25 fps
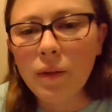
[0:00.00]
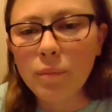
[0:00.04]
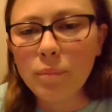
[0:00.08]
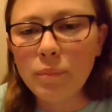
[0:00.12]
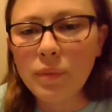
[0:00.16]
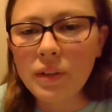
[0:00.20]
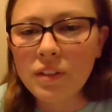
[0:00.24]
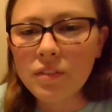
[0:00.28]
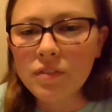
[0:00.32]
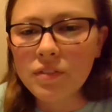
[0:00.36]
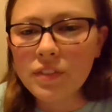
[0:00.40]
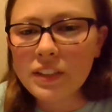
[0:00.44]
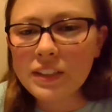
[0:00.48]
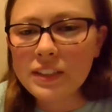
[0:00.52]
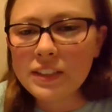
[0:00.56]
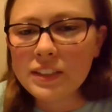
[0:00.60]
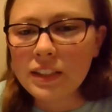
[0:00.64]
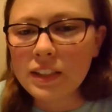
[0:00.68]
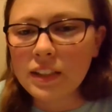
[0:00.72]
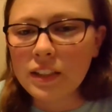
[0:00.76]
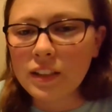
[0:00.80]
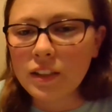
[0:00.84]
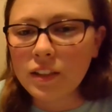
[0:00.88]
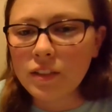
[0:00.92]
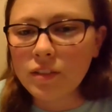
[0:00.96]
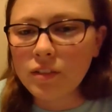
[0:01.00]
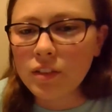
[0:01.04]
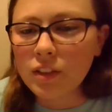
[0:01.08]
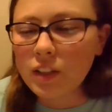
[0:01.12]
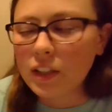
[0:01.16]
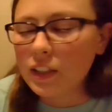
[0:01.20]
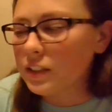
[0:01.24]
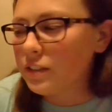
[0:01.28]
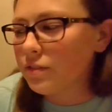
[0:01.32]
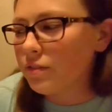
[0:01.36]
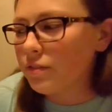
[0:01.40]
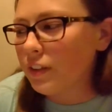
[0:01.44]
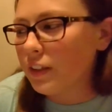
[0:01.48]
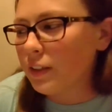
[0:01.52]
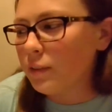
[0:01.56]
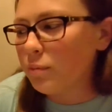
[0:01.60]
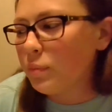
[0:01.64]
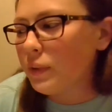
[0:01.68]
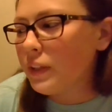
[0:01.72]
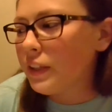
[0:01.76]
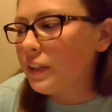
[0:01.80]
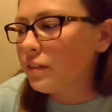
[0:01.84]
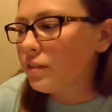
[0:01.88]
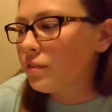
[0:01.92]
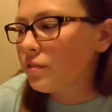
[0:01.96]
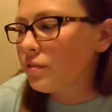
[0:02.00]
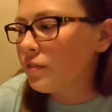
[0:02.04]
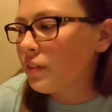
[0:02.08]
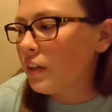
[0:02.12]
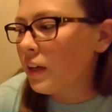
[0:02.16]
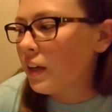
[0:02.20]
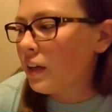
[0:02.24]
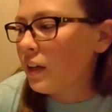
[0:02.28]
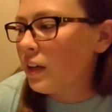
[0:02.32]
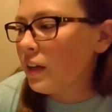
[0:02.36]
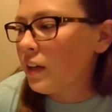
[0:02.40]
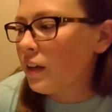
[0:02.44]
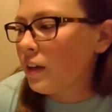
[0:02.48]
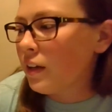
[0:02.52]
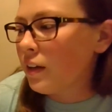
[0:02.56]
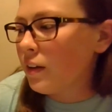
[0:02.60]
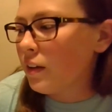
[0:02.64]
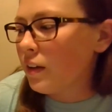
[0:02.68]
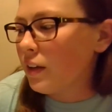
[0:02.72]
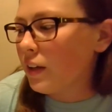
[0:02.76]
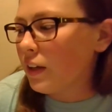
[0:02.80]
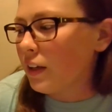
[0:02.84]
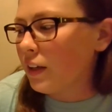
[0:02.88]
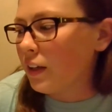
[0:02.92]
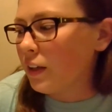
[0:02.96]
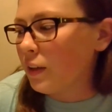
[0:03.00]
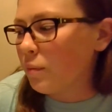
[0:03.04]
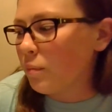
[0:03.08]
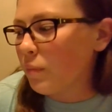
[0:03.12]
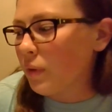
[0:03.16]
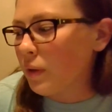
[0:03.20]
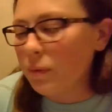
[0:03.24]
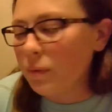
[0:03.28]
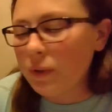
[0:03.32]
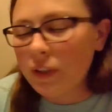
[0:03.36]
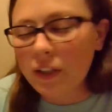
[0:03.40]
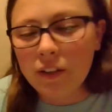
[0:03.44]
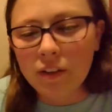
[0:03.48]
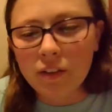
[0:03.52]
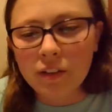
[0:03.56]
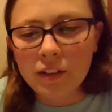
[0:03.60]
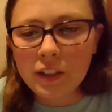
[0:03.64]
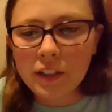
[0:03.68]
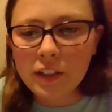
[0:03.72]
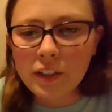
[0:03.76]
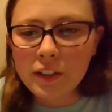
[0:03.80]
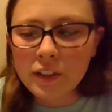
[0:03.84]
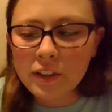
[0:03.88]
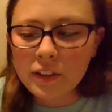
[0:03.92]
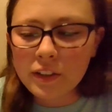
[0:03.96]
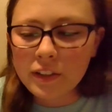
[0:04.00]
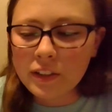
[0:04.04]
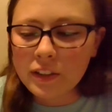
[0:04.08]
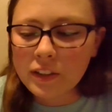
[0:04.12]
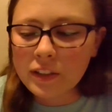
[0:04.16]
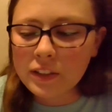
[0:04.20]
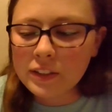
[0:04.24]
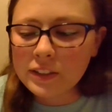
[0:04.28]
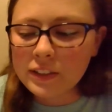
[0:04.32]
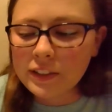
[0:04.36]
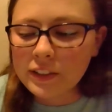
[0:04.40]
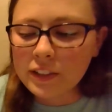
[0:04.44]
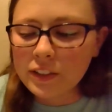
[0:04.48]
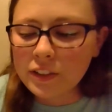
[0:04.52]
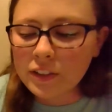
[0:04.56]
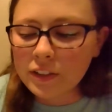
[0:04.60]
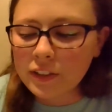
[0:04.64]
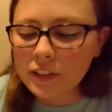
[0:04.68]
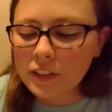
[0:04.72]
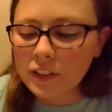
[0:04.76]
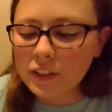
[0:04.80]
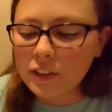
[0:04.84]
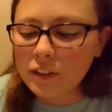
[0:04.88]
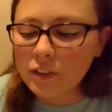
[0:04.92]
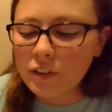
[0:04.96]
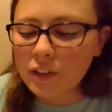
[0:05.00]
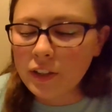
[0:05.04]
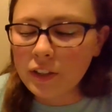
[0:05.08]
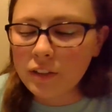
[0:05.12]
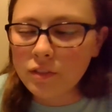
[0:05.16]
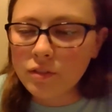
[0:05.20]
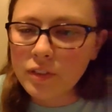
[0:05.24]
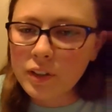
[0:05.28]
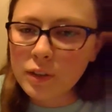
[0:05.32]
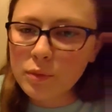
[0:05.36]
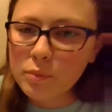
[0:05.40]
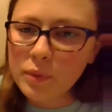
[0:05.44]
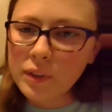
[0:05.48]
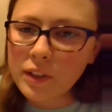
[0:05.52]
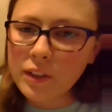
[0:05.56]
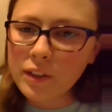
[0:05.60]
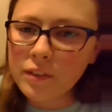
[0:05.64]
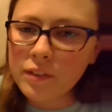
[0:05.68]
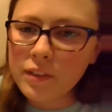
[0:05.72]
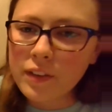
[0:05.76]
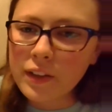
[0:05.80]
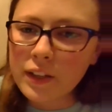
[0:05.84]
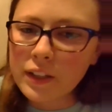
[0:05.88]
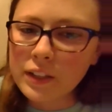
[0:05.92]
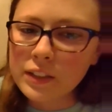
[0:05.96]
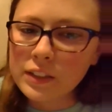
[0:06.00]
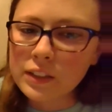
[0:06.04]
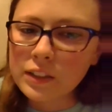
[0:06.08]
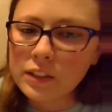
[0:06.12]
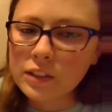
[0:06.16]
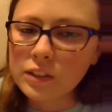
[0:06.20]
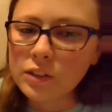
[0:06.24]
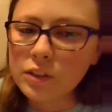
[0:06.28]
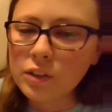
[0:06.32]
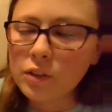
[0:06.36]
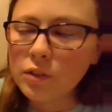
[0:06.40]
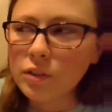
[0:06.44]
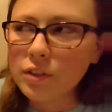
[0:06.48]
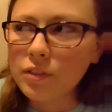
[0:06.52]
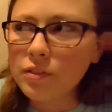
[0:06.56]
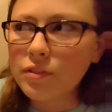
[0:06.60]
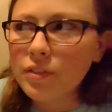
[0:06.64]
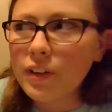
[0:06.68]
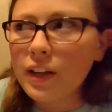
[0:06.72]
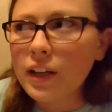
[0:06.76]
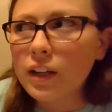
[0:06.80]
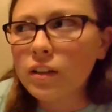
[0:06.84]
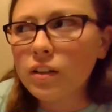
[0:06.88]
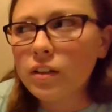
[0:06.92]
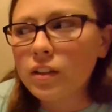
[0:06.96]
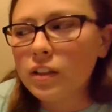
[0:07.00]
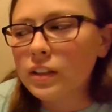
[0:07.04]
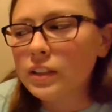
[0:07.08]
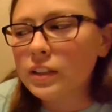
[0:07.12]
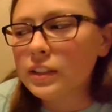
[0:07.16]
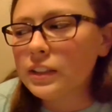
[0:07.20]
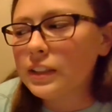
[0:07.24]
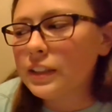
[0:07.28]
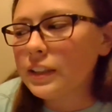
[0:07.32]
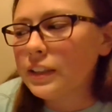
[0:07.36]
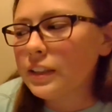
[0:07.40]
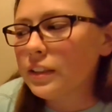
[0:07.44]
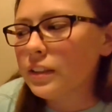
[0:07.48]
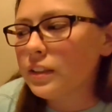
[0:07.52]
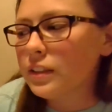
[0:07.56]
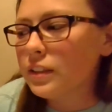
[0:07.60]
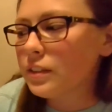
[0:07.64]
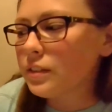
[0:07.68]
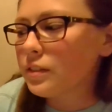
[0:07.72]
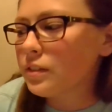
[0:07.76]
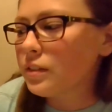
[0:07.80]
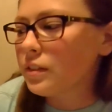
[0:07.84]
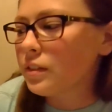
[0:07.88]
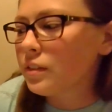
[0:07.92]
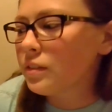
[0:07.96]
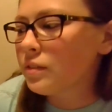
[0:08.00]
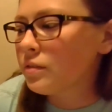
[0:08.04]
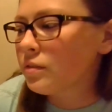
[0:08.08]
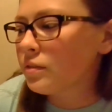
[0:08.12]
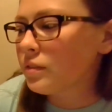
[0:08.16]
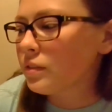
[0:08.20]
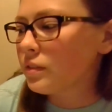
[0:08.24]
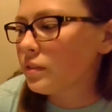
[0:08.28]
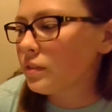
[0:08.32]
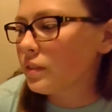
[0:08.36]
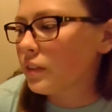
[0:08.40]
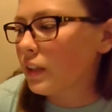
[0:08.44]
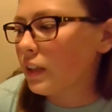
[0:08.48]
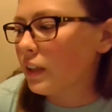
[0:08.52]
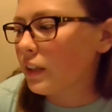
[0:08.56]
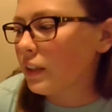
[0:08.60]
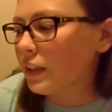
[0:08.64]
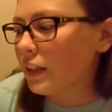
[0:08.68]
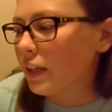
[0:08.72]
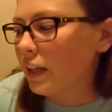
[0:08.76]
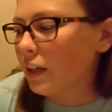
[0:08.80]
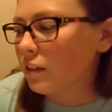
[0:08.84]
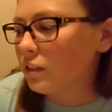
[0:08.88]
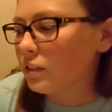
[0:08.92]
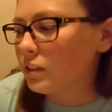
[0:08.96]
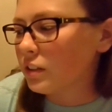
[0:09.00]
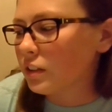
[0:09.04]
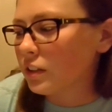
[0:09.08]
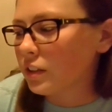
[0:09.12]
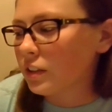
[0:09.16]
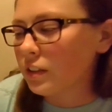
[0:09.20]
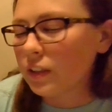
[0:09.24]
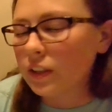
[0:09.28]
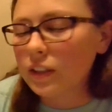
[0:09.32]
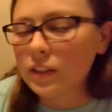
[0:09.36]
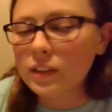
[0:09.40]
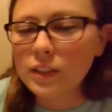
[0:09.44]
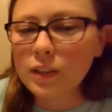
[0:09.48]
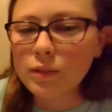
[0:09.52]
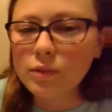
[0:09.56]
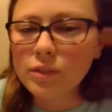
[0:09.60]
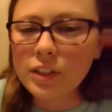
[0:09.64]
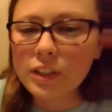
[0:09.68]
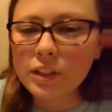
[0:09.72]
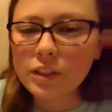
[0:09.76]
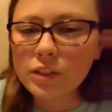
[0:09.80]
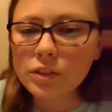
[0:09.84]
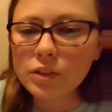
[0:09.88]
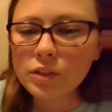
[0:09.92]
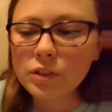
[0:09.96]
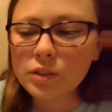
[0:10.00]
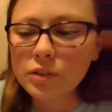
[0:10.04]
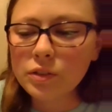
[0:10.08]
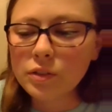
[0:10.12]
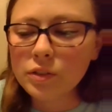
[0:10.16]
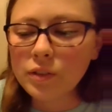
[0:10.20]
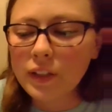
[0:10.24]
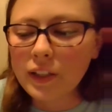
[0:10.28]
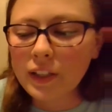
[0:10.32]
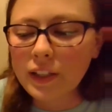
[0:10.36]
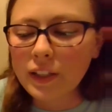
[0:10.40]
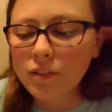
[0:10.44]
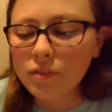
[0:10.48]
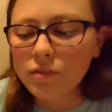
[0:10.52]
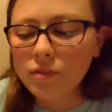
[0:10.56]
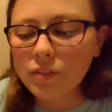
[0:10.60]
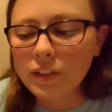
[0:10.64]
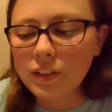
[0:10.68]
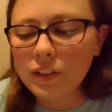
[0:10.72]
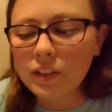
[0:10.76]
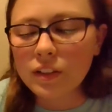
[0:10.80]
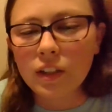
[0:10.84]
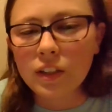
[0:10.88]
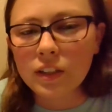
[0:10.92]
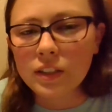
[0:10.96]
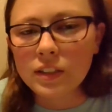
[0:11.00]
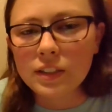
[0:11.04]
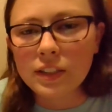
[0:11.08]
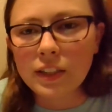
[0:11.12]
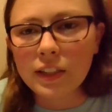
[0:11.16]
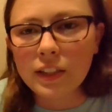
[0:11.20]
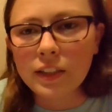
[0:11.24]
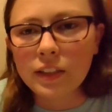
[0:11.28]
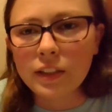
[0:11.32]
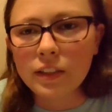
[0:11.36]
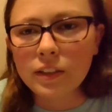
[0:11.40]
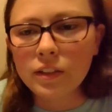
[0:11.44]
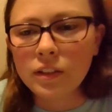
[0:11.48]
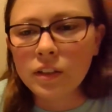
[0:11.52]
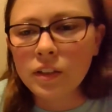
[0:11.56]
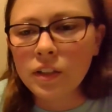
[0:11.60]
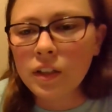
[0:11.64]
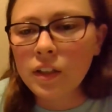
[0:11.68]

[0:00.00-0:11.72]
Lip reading: Benefits of grass-fed beef. It may be healthier. It is leaner than grain-fed beef as it has a lower fat content. Cows are not subject to a feedlot setting.